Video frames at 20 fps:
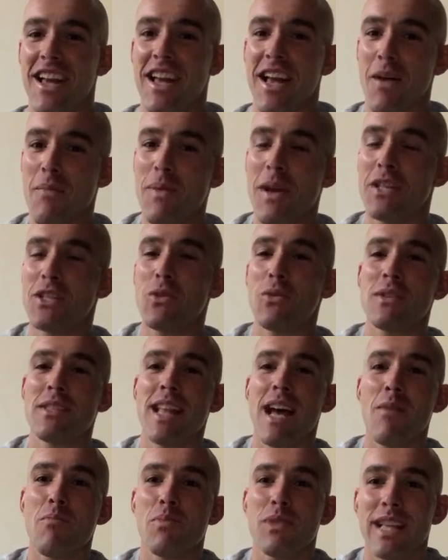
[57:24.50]
that picture was
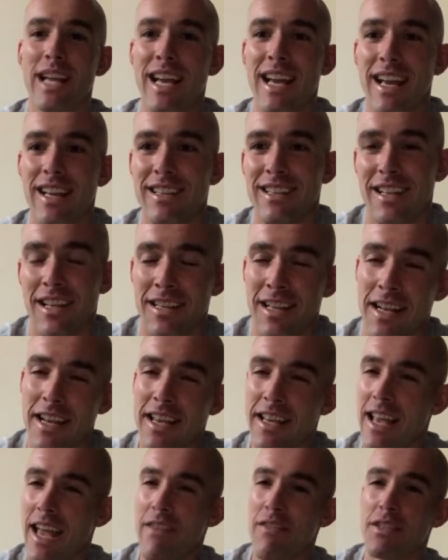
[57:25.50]
not planned. And then
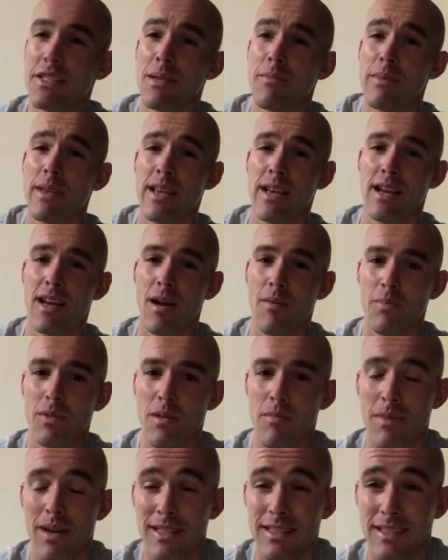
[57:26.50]
he gave it to me a couple
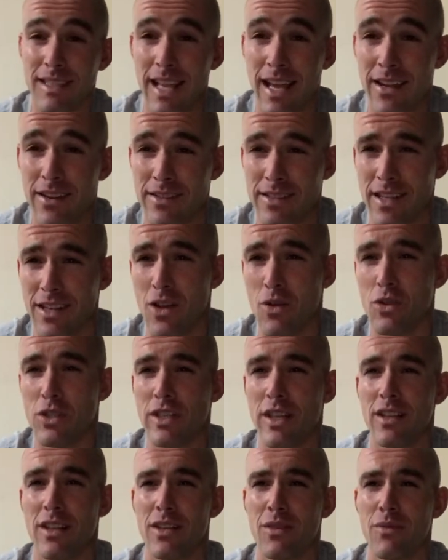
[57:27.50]
of months later. He's like, oh
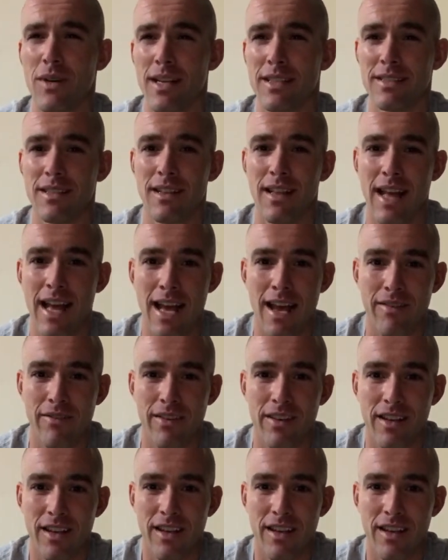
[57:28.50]
shit, look what I still have.